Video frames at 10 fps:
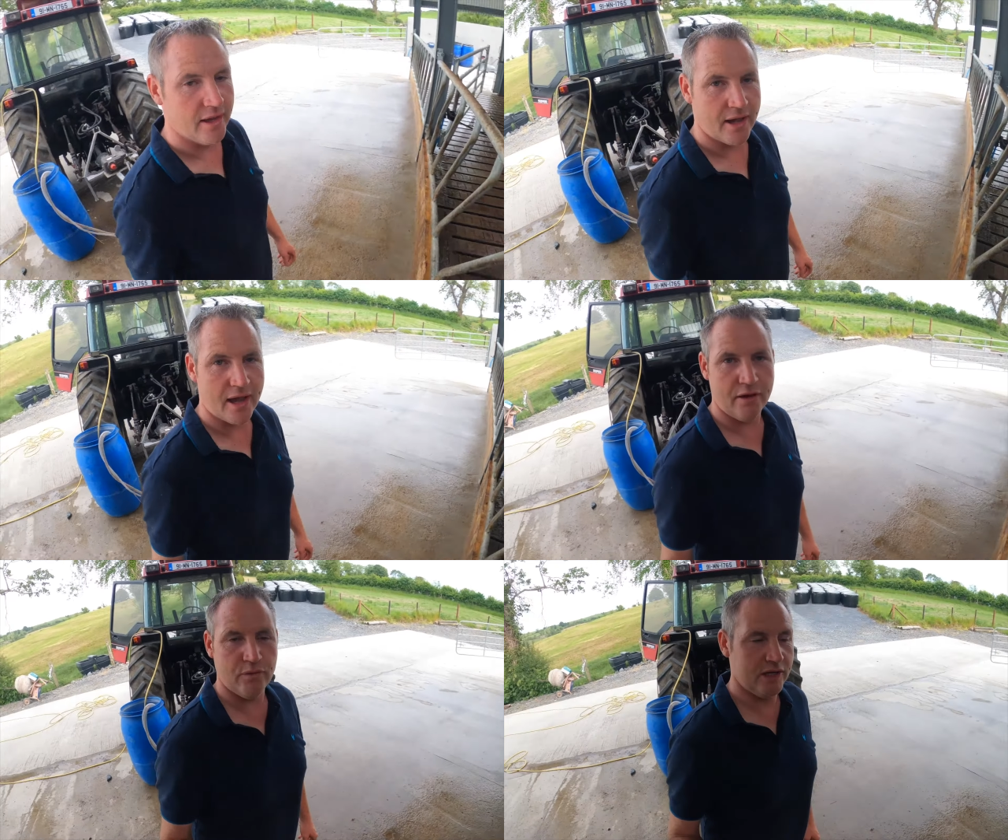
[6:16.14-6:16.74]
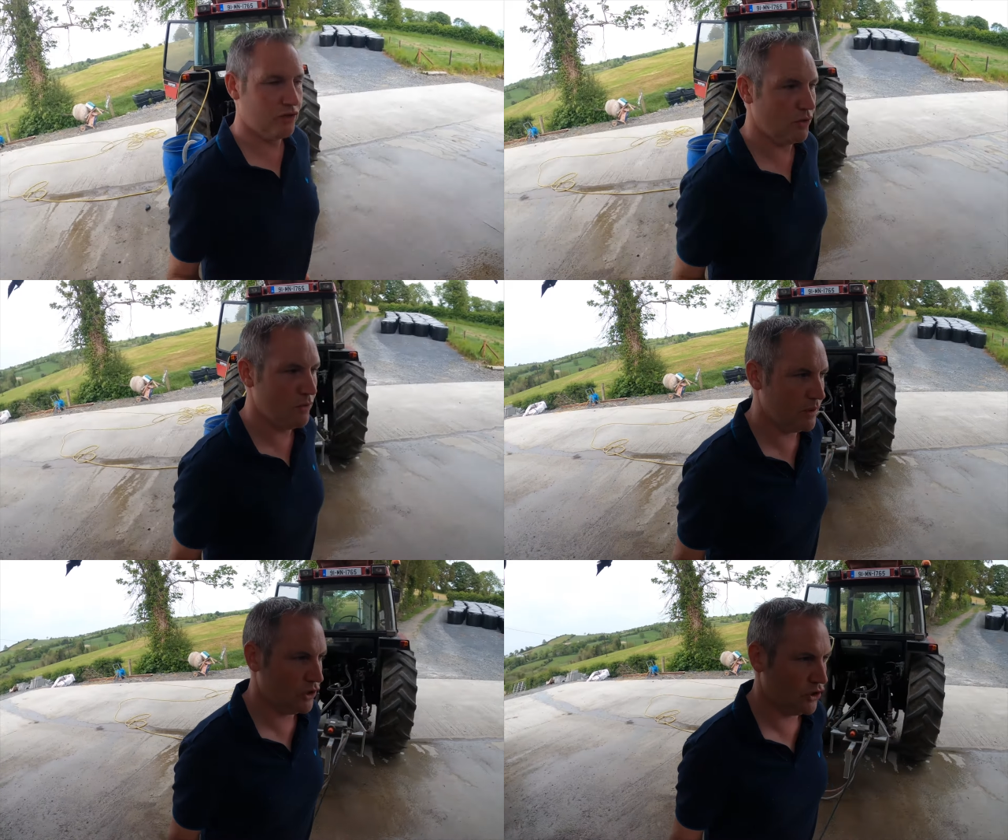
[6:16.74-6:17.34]
halfway through
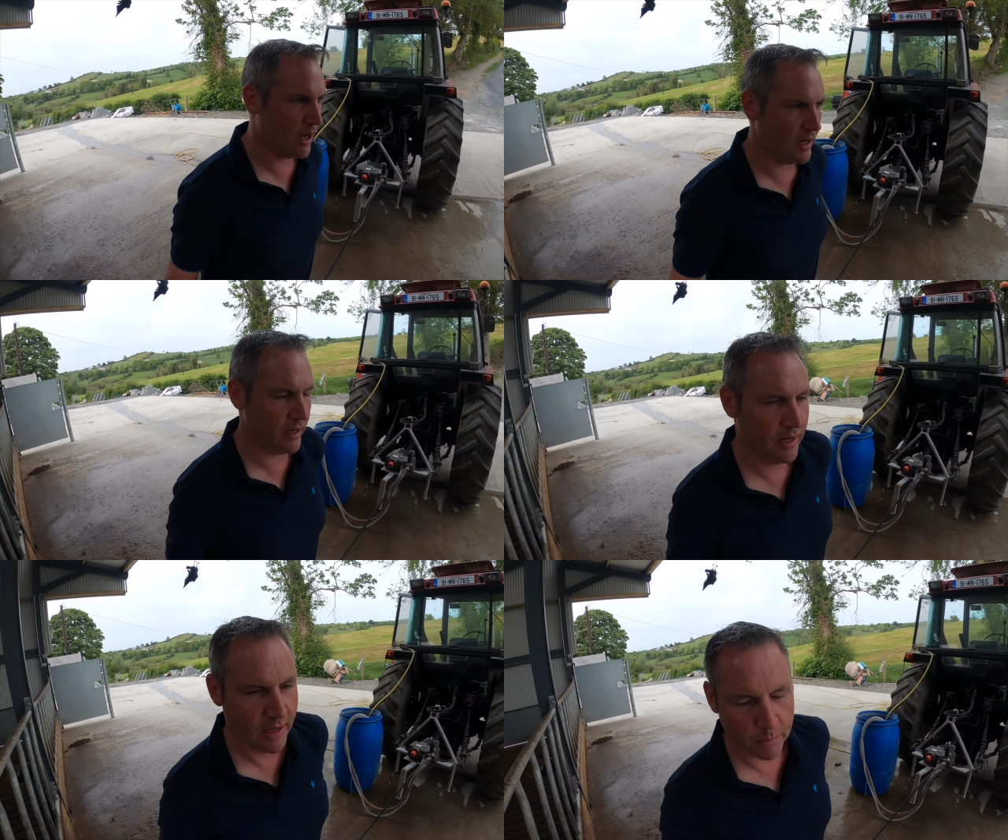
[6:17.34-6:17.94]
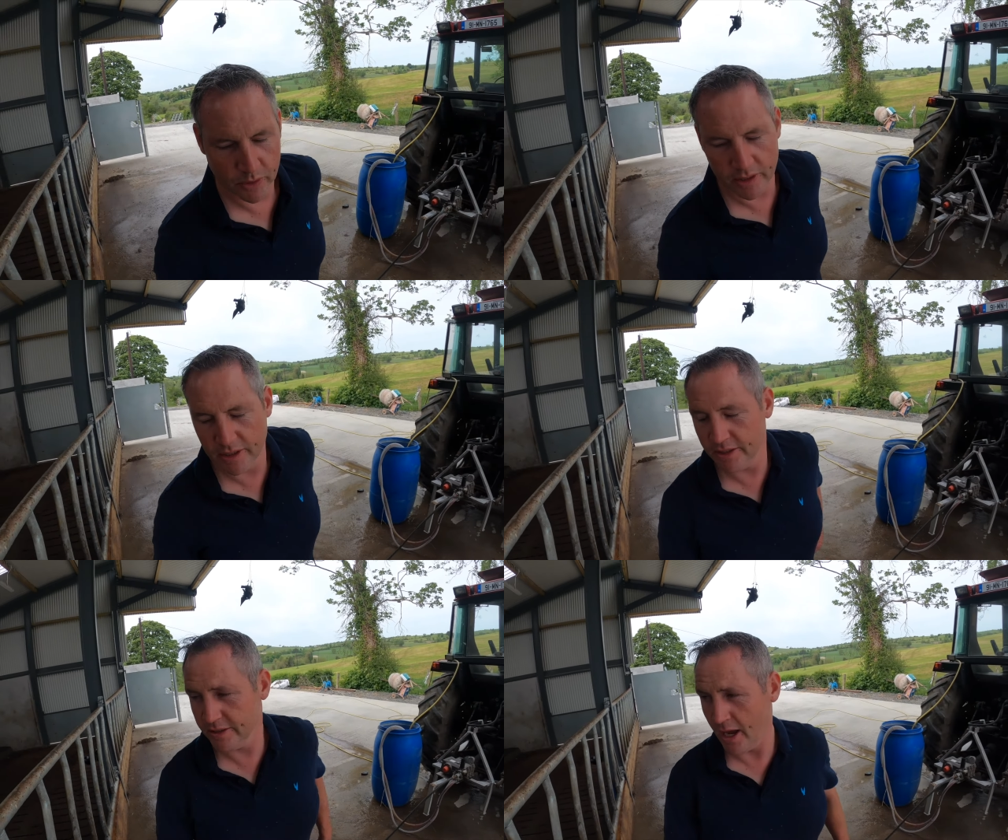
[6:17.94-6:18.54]
this shed, but it
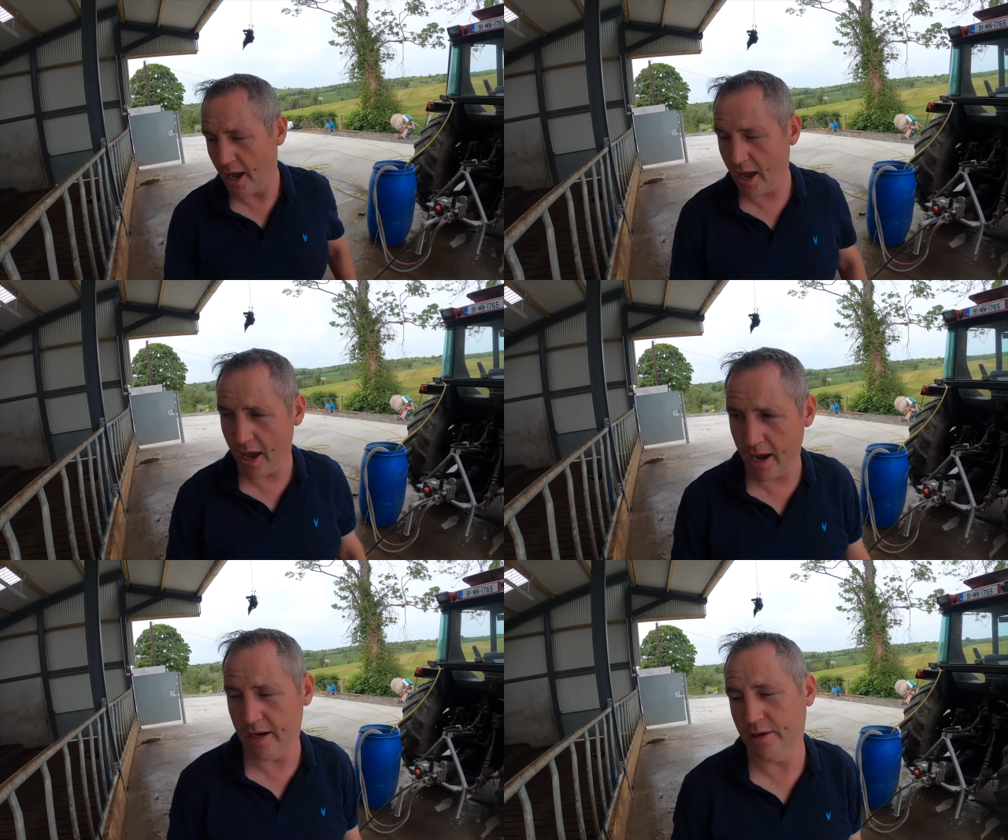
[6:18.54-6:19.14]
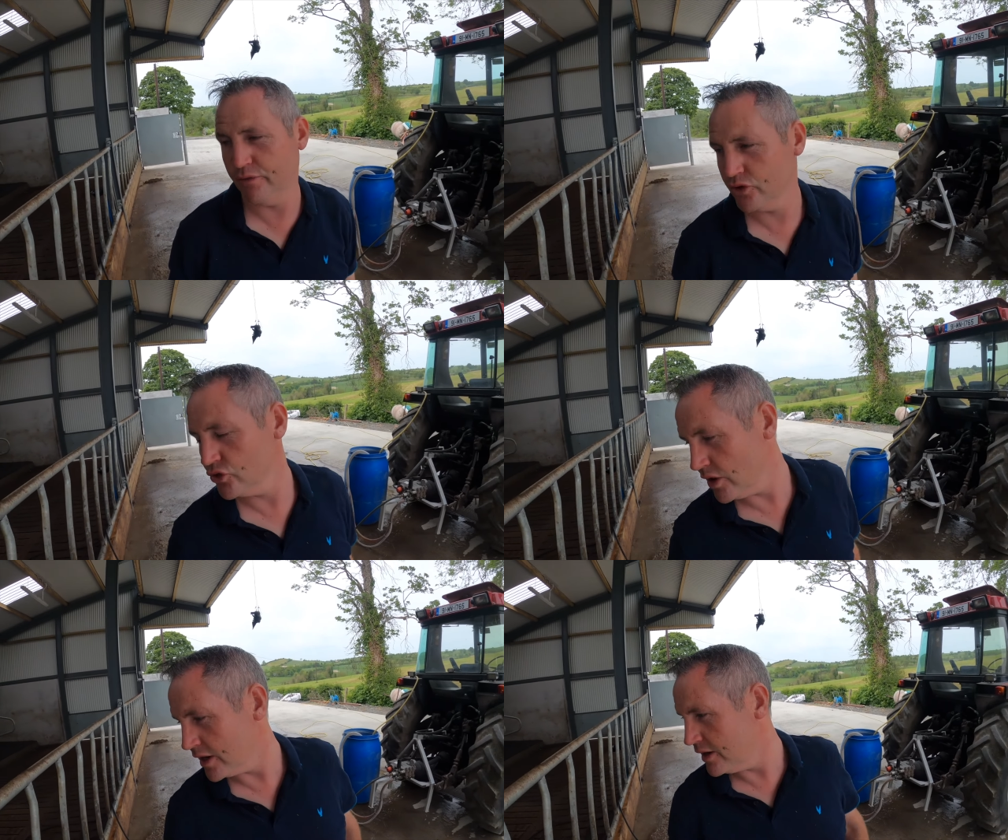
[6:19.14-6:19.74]
is highly
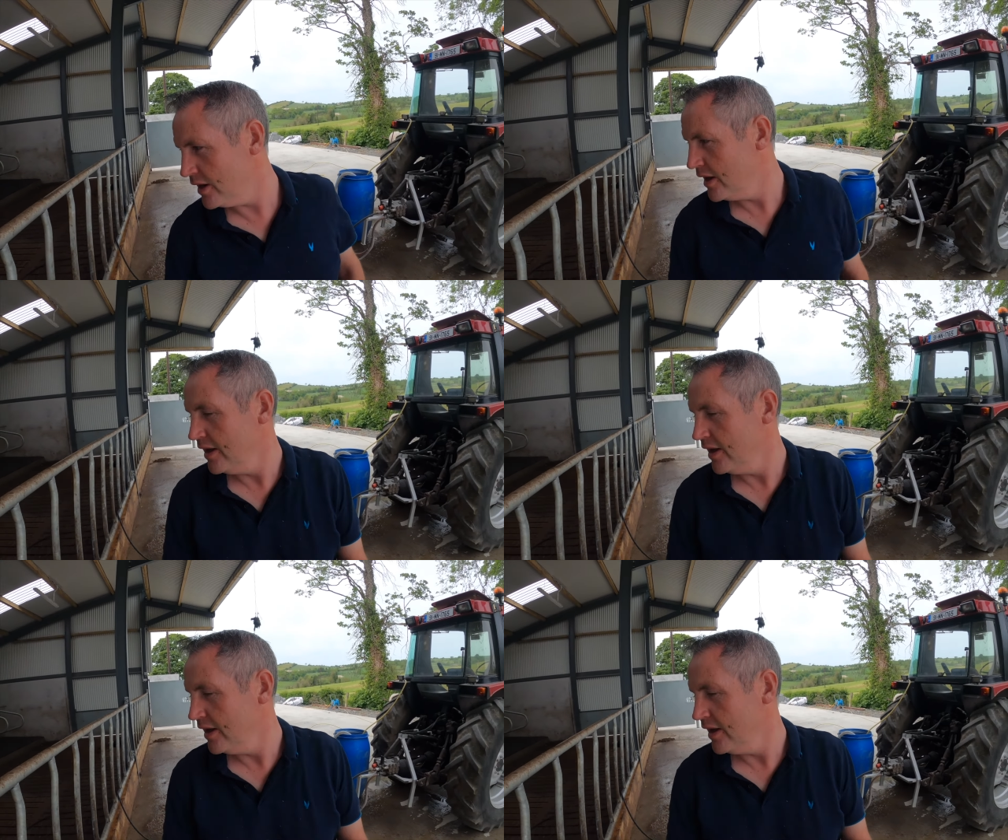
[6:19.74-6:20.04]
frustrating.